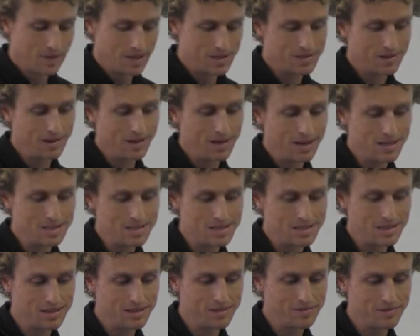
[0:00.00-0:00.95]
And so I
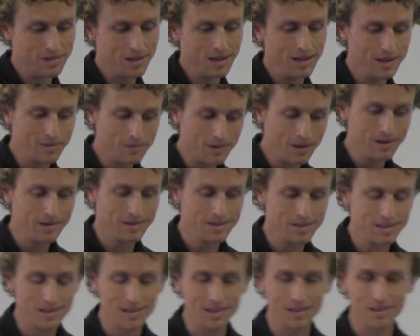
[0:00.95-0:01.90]
asked the Fulani,
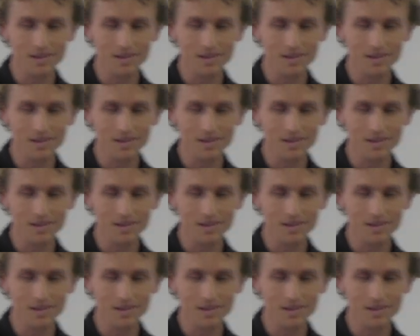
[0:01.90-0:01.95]
what did